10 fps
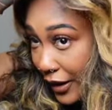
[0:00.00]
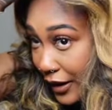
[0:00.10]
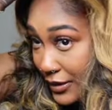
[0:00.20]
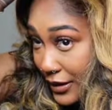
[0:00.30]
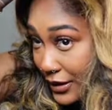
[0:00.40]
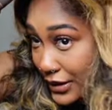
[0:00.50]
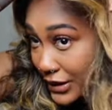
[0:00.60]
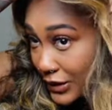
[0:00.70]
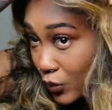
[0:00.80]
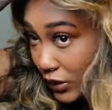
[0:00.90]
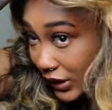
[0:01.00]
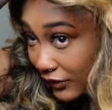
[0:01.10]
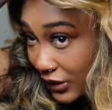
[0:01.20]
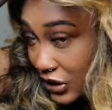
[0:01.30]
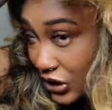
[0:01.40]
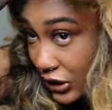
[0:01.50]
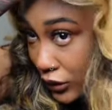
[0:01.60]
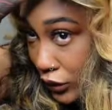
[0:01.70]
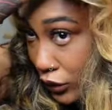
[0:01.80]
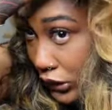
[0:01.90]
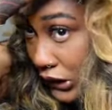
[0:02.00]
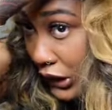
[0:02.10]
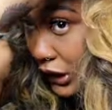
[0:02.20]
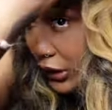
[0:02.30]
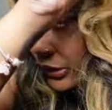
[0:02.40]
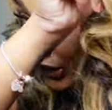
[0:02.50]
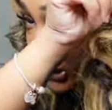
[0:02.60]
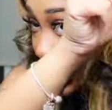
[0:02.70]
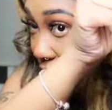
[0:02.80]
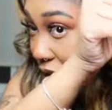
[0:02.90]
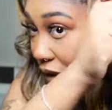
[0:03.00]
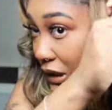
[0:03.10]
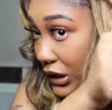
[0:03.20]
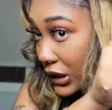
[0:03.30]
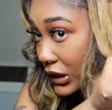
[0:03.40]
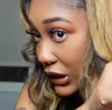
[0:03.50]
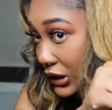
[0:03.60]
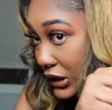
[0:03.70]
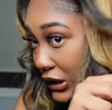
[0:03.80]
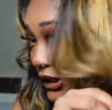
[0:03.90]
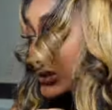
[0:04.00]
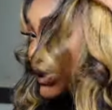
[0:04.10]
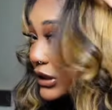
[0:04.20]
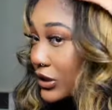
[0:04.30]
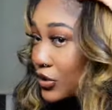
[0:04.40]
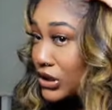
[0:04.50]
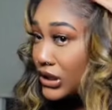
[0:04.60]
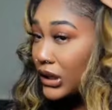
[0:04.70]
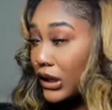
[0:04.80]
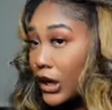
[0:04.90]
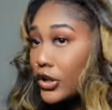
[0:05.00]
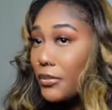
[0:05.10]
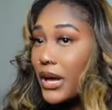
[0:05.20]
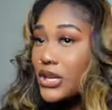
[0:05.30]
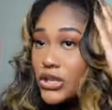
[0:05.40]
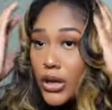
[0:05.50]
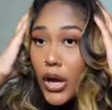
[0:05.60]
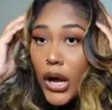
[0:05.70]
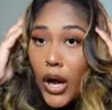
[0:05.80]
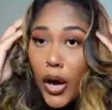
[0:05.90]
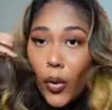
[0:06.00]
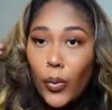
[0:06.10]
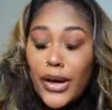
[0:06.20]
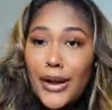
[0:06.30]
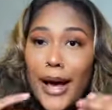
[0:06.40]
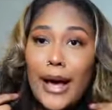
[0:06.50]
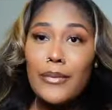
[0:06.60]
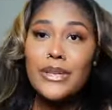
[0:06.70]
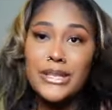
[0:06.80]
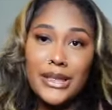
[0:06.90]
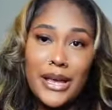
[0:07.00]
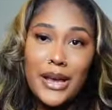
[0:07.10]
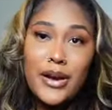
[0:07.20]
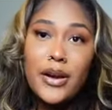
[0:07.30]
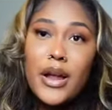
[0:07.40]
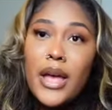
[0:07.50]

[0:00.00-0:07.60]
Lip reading: and then this is weave, and she literally colored this to the T. So she did a color match when I was there,